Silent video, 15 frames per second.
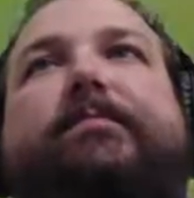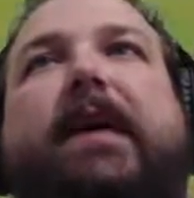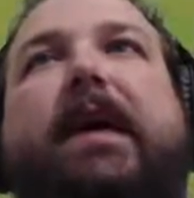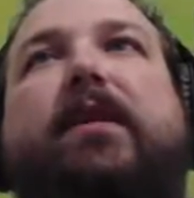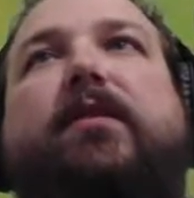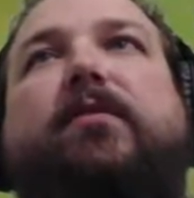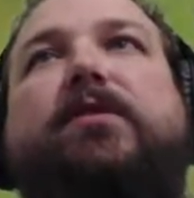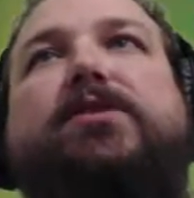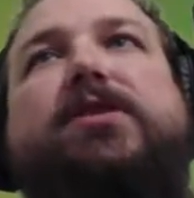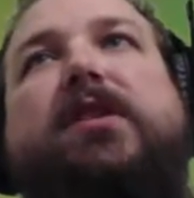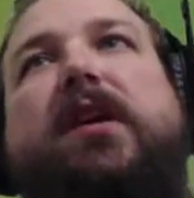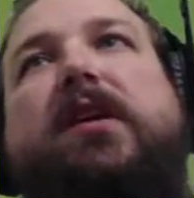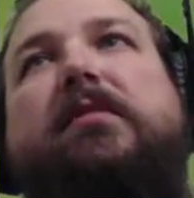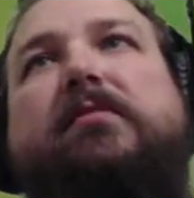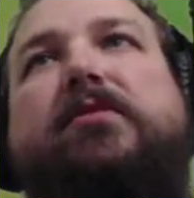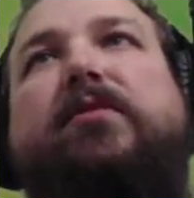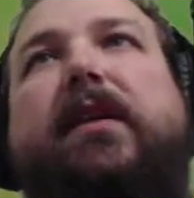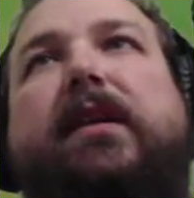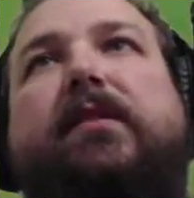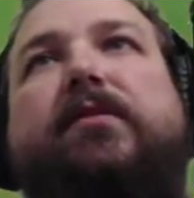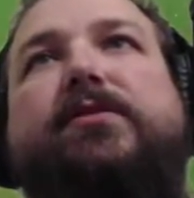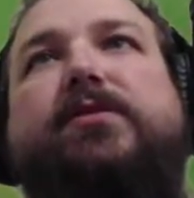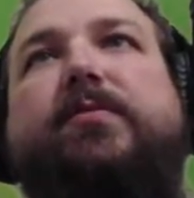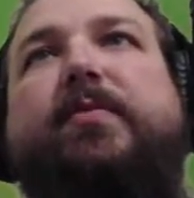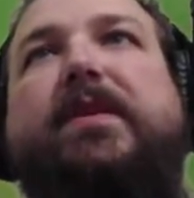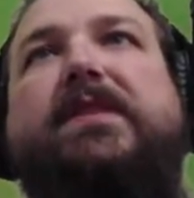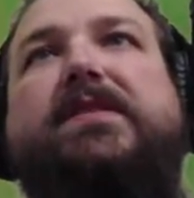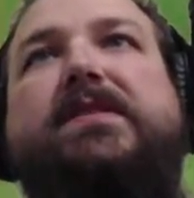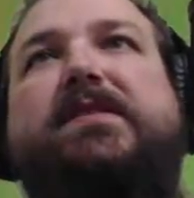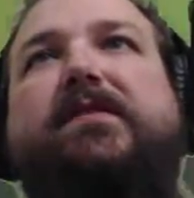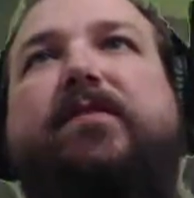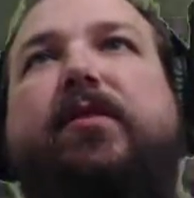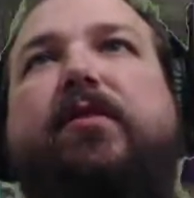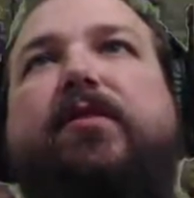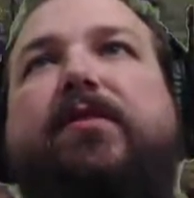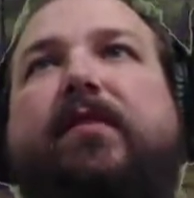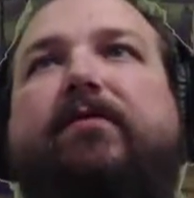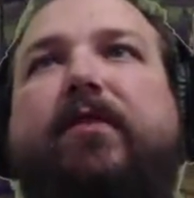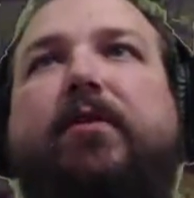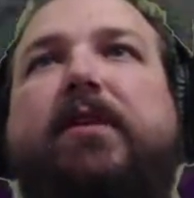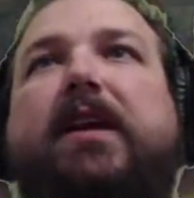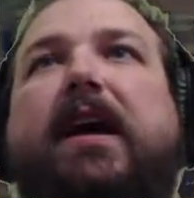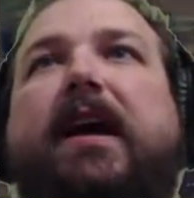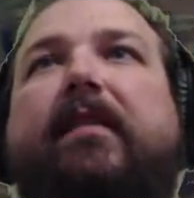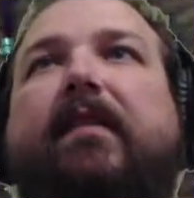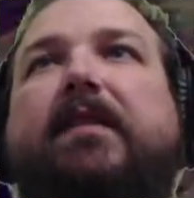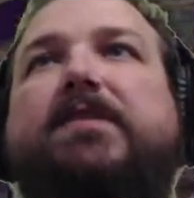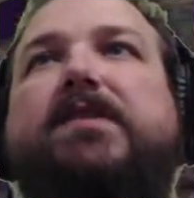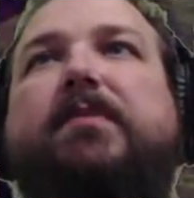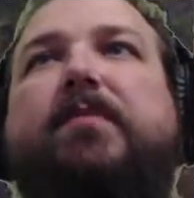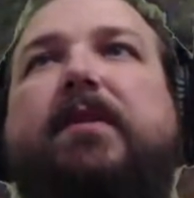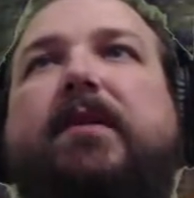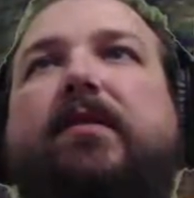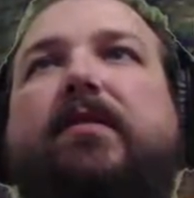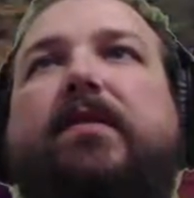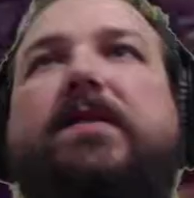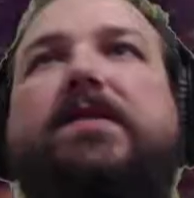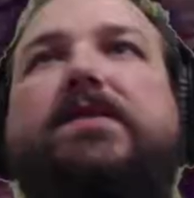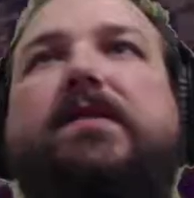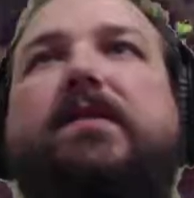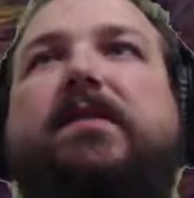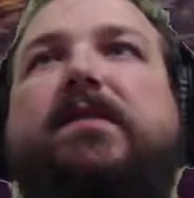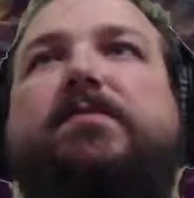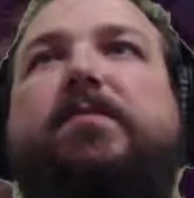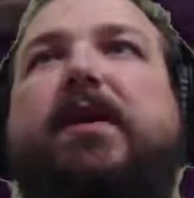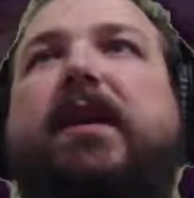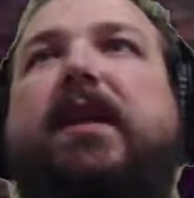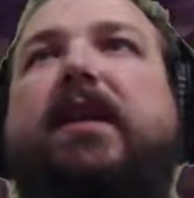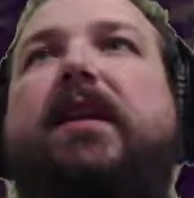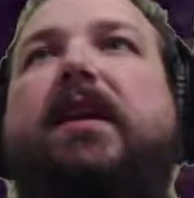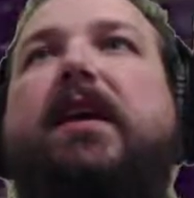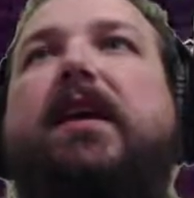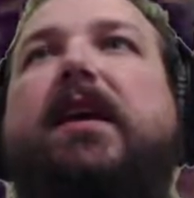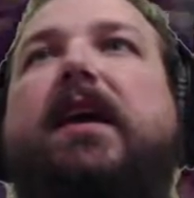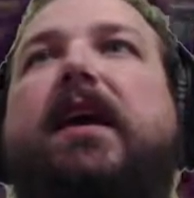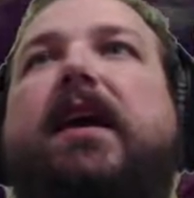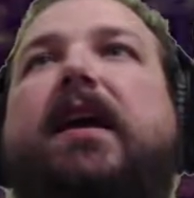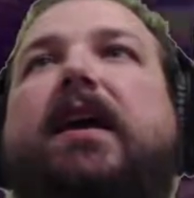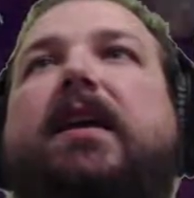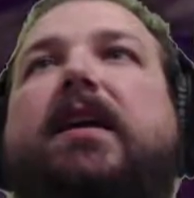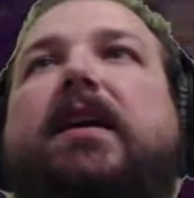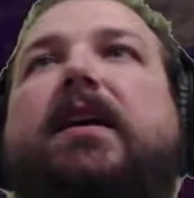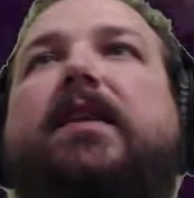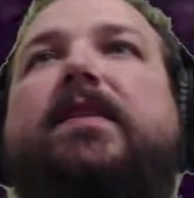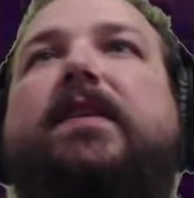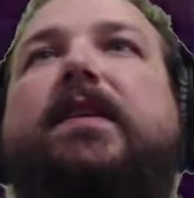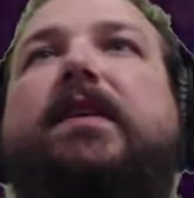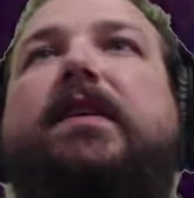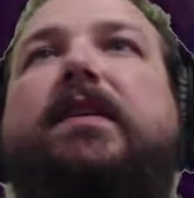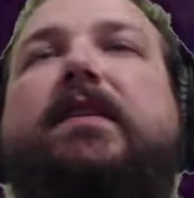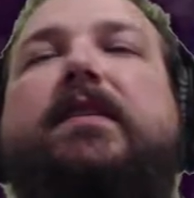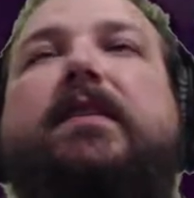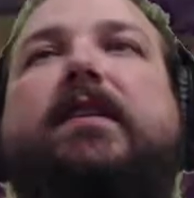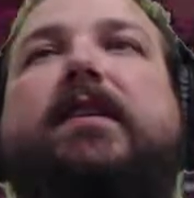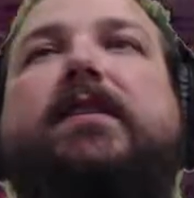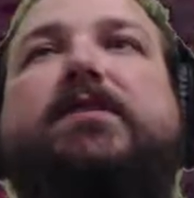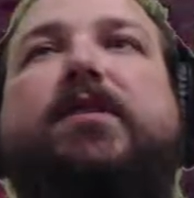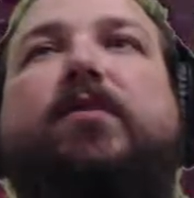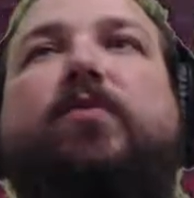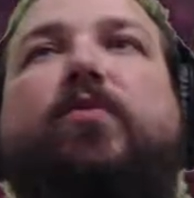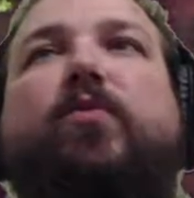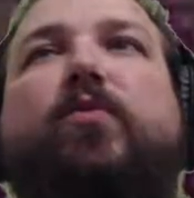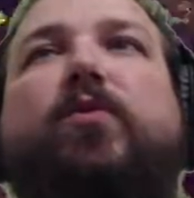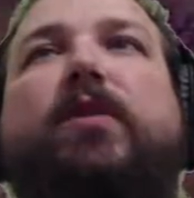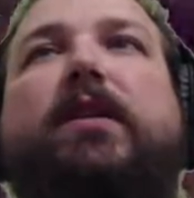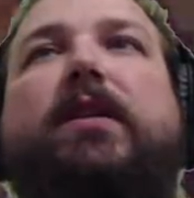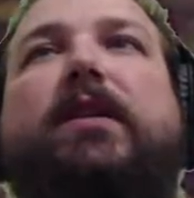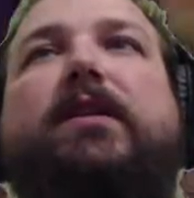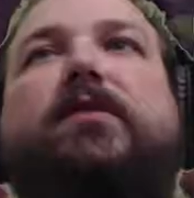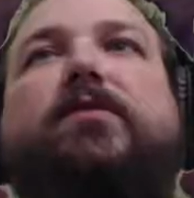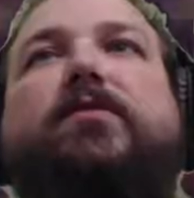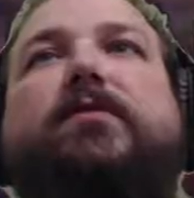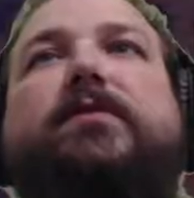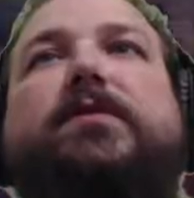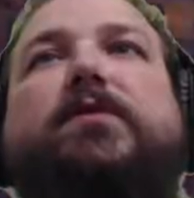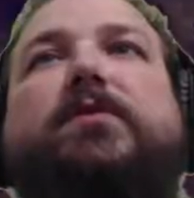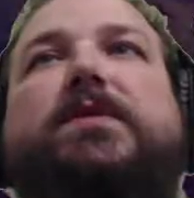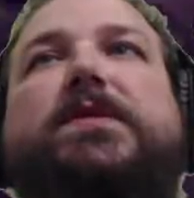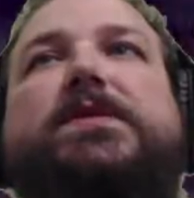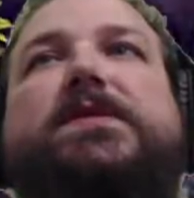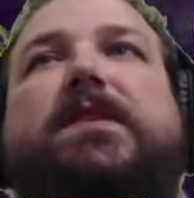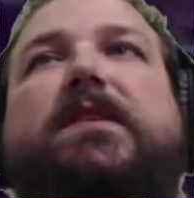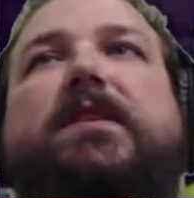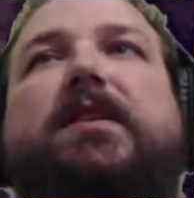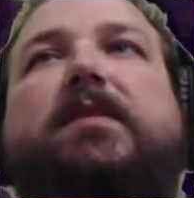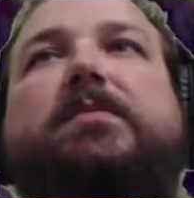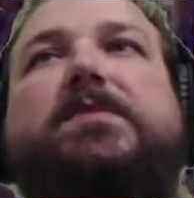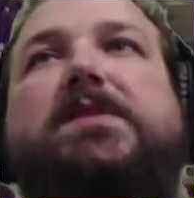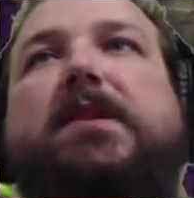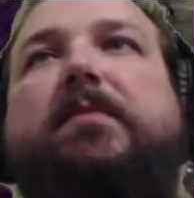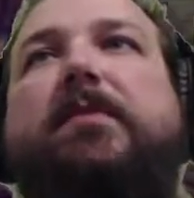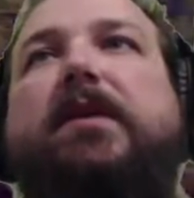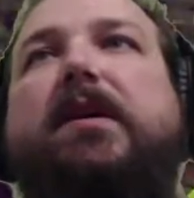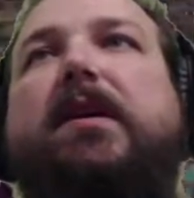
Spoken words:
I don't know what you call them, craters or pieces of Earth, floating islands up here in this planet, and it's a really cool view when the sun comes up.